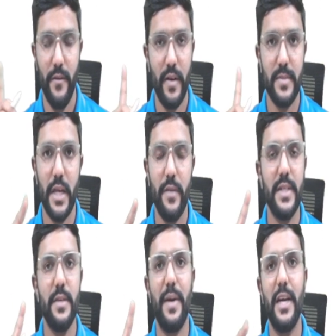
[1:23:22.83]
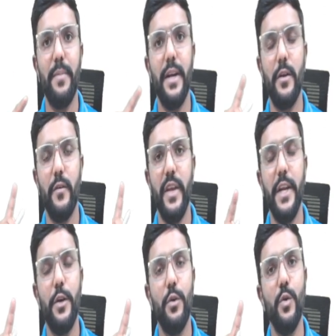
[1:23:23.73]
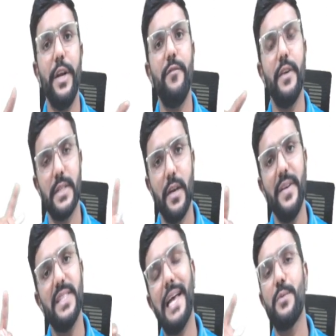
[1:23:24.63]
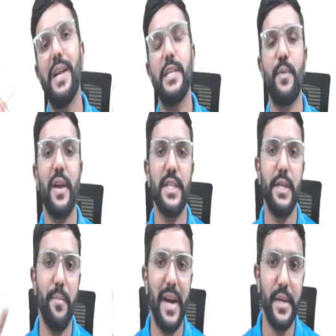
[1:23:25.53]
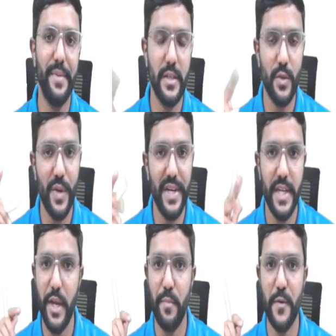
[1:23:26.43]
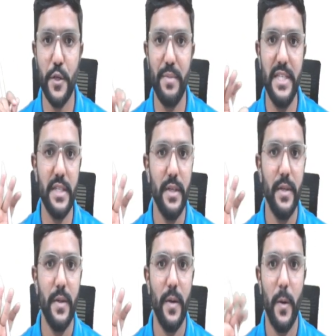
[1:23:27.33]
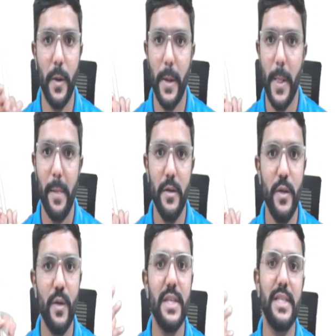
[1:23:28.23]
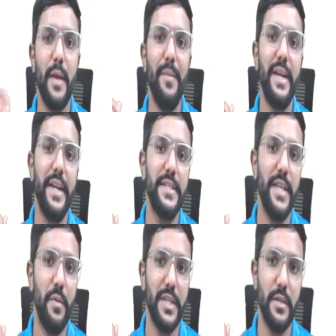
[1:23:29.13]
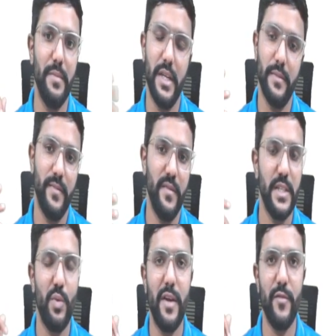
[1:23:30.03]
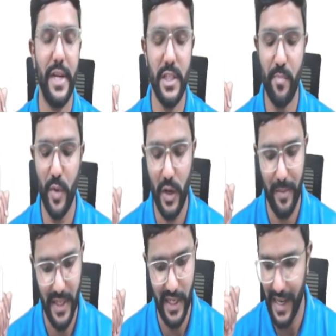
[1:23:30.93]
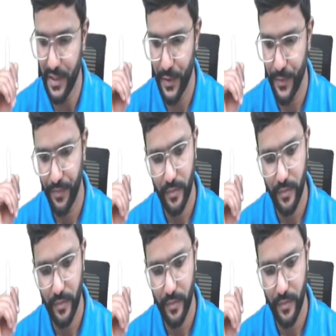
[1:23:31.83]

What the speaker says: From service department, we need to do it for service as well as production department. So it is reapportionment. Oh, using simultaneous equation method, which is one of the reciprocal method, guys.